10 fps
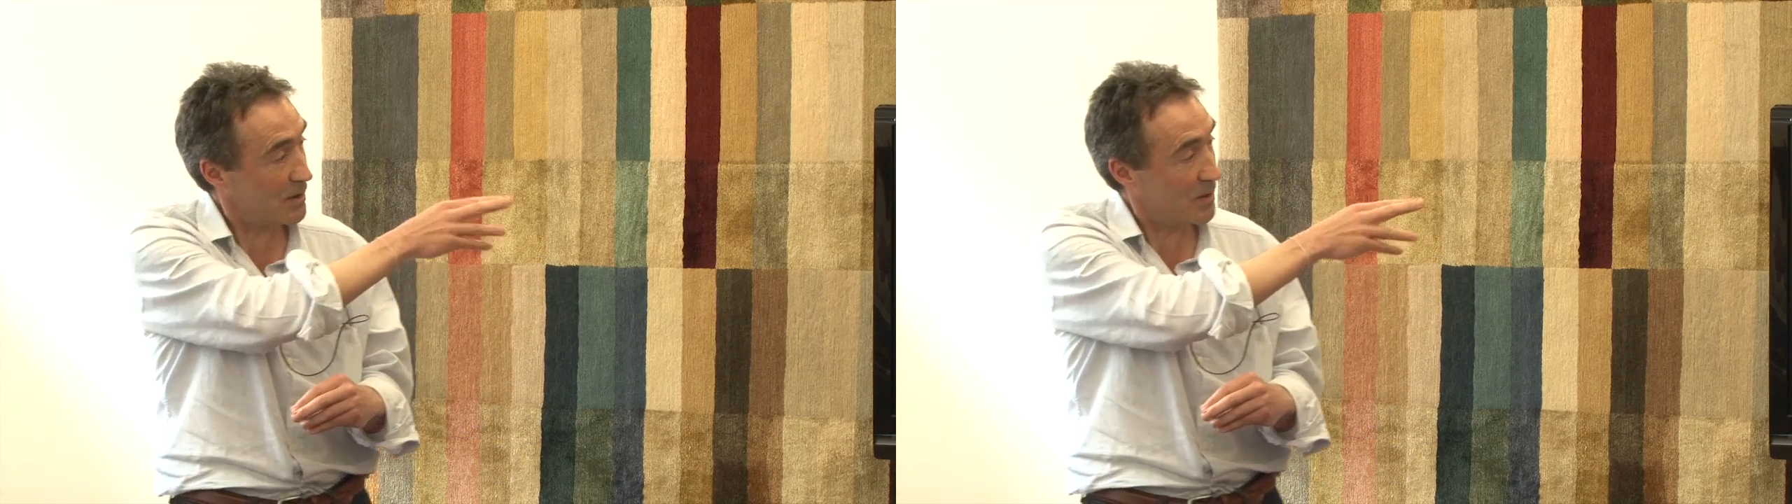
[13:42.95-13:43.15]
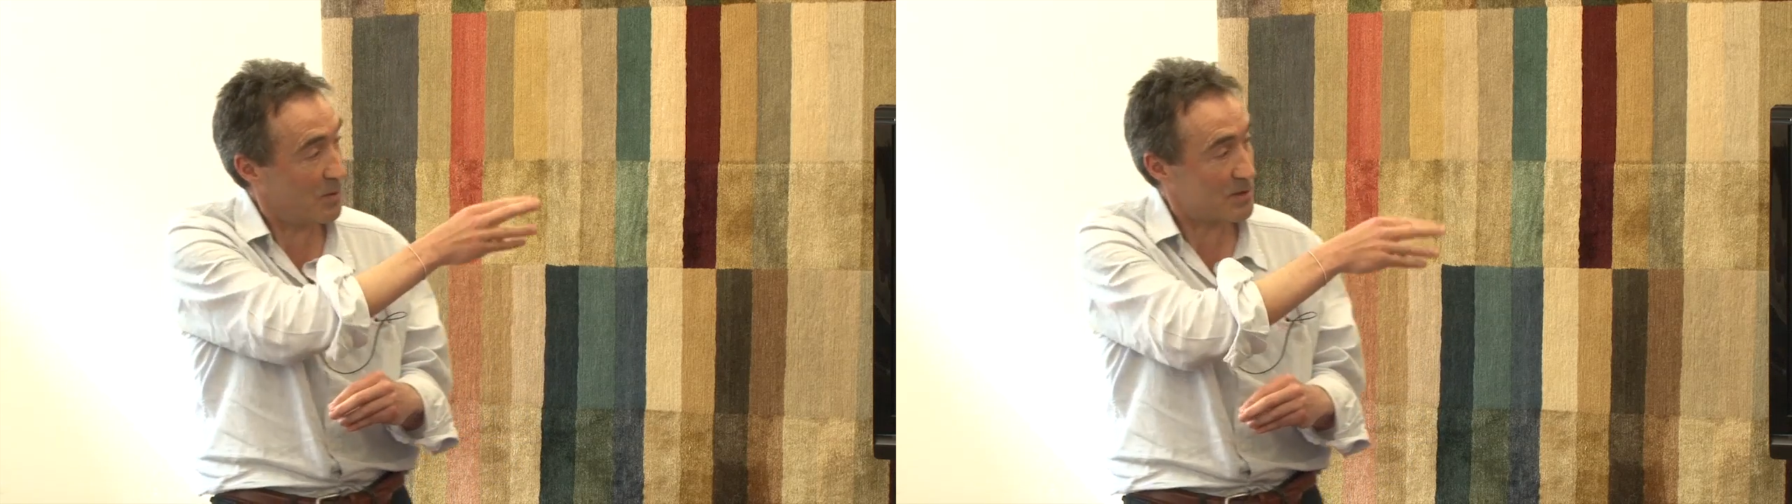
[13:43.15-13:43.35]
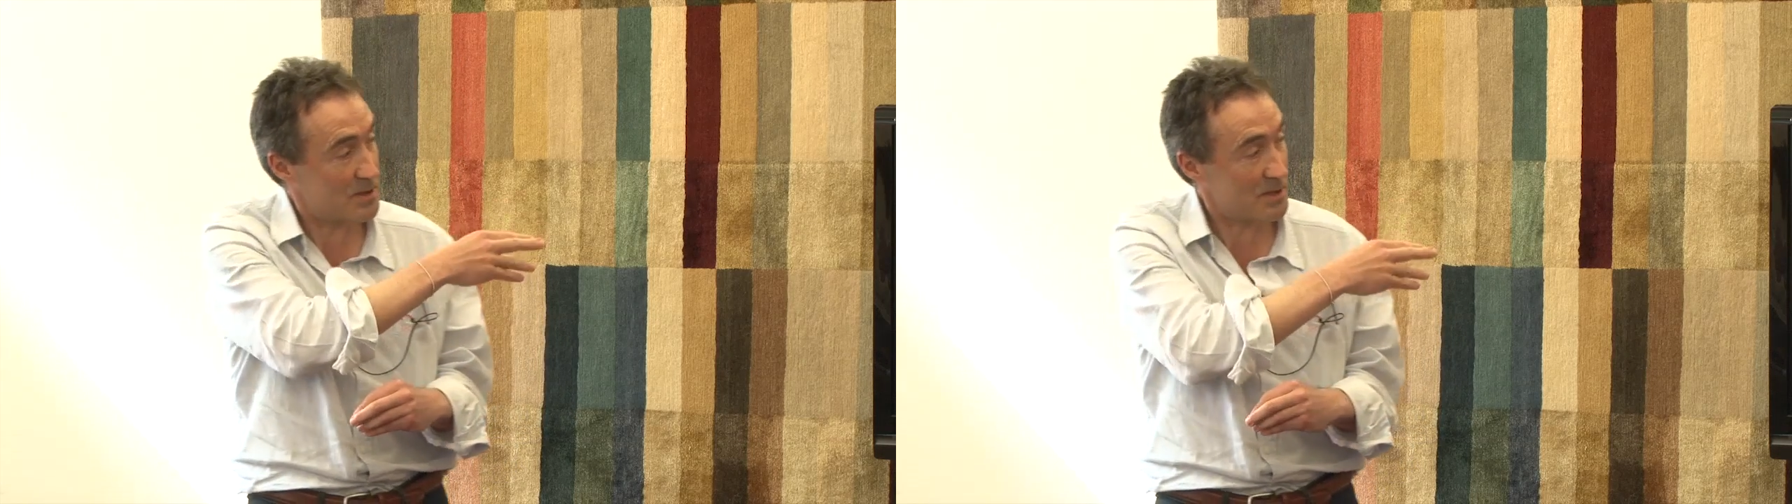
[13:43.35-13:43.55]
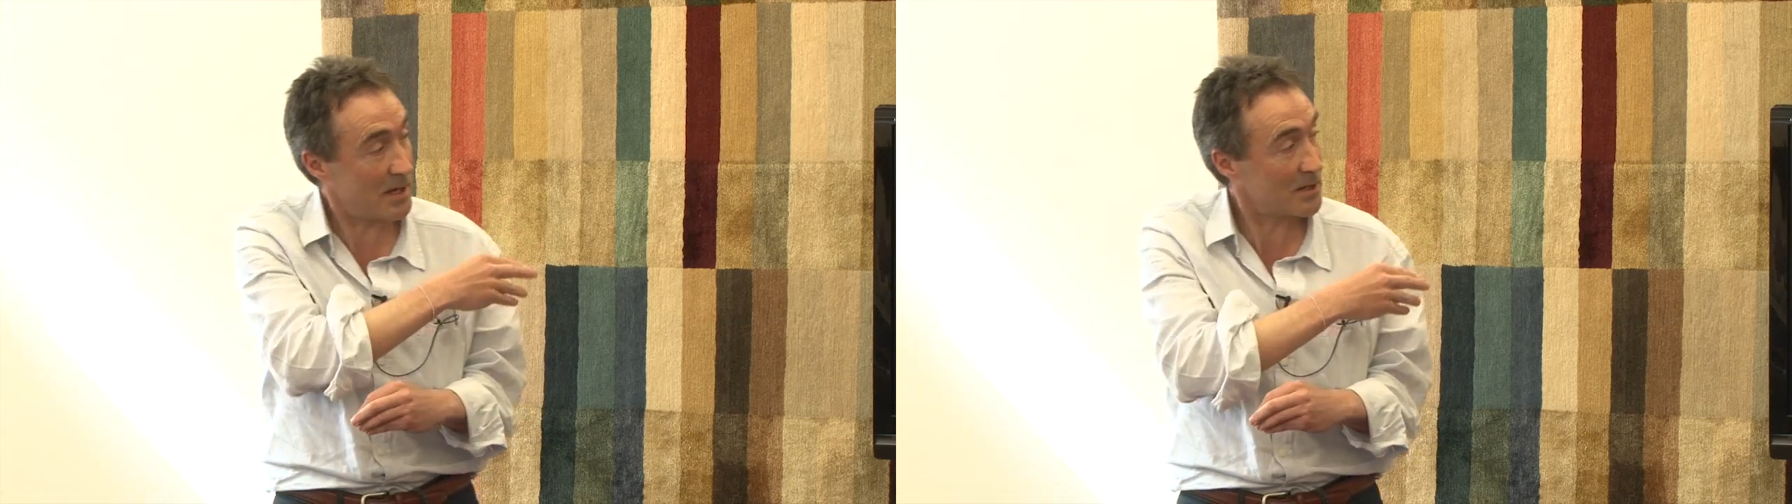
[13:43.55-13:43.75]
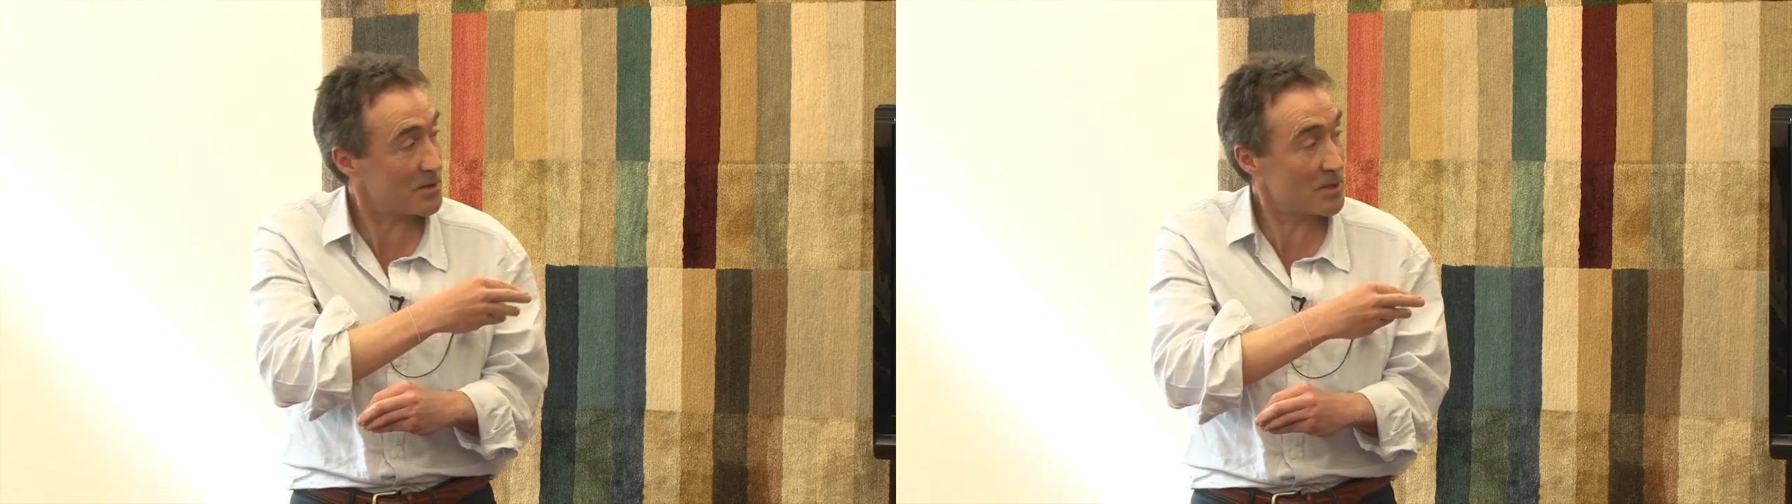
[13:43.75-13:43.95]
you were
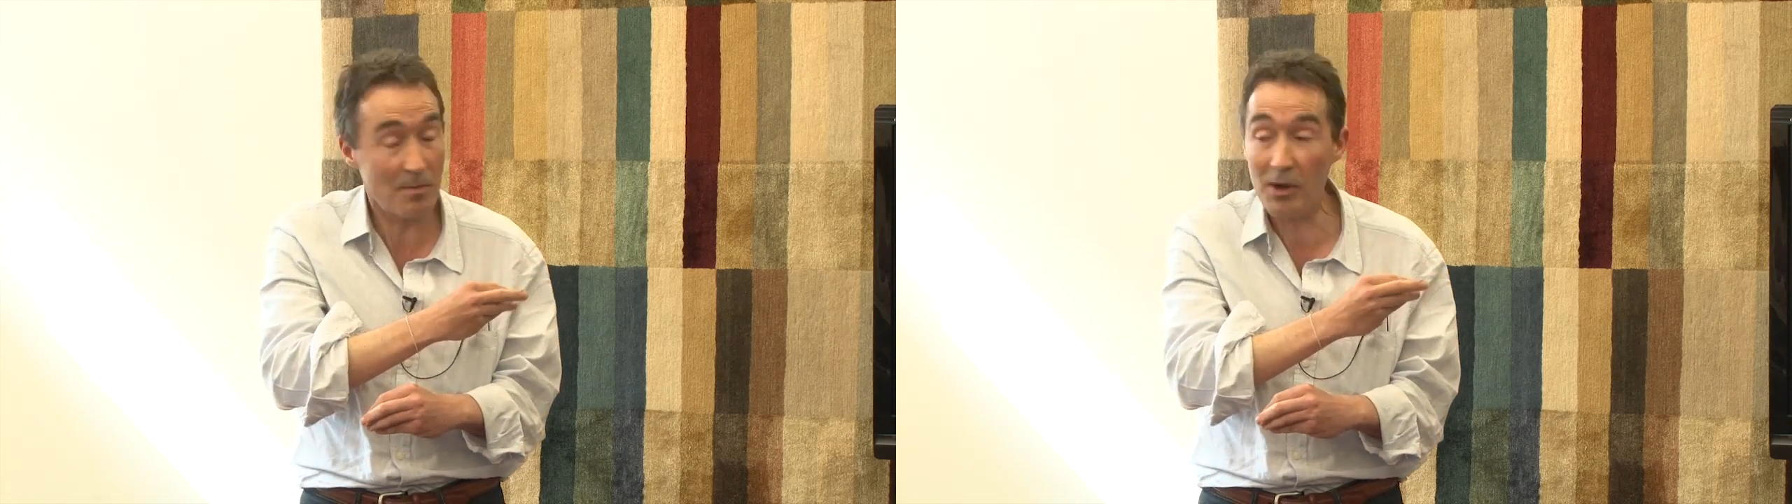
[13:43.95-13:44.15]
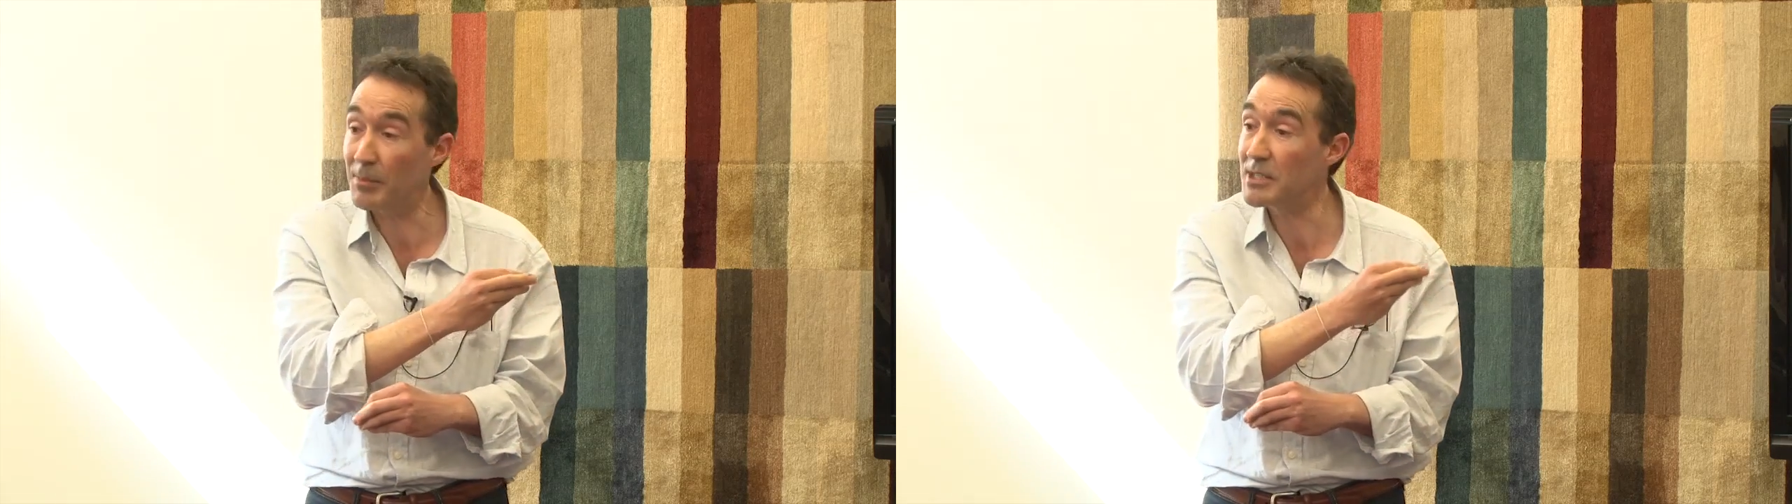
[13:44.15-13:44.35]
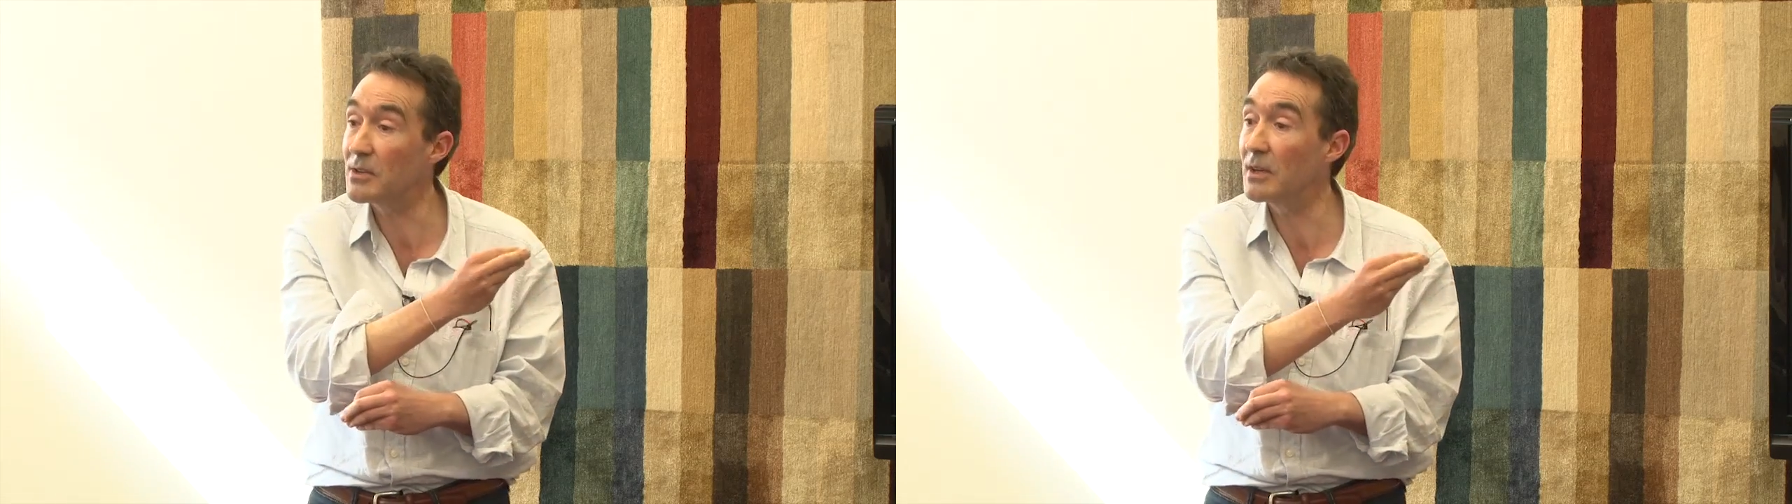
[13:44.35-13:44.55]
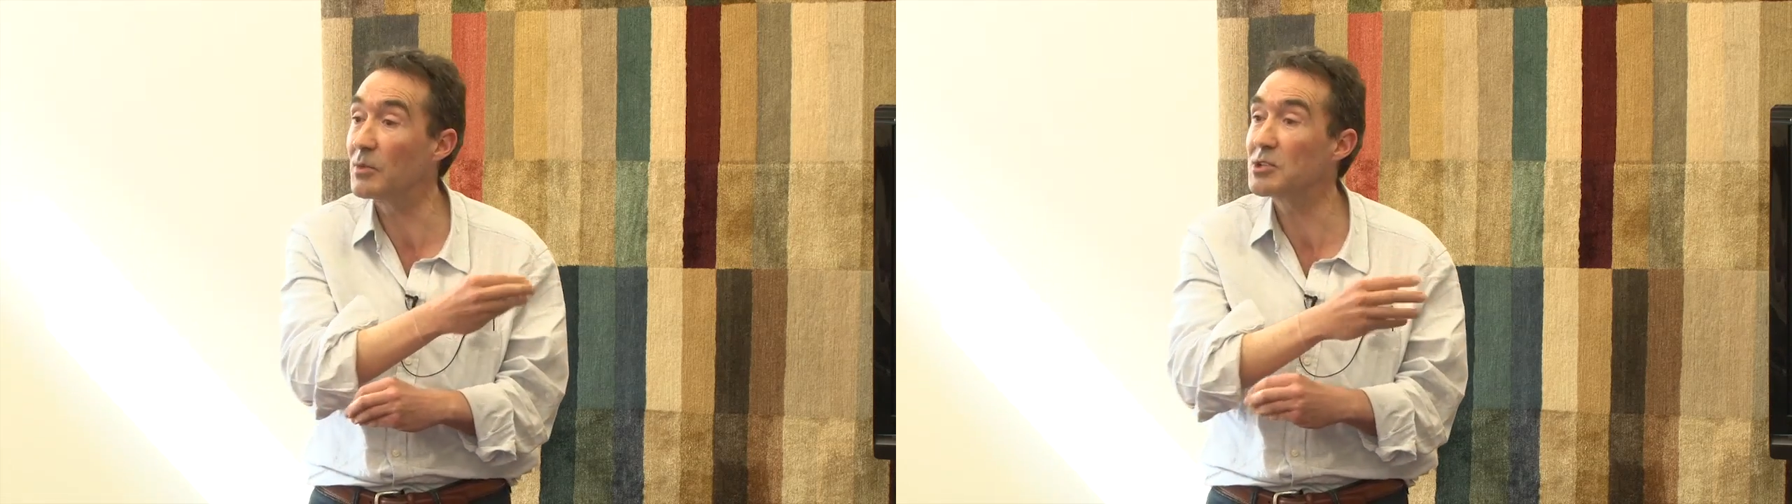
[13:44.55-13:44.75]
saying you might be doing,